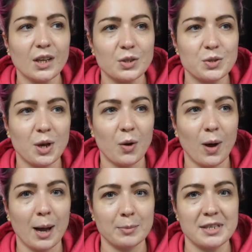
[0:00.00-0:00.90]
So
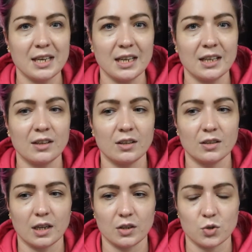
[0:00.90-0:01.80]
I'm sitting in
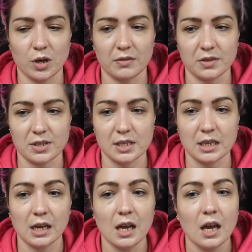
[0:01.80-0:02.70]
the driver's seat.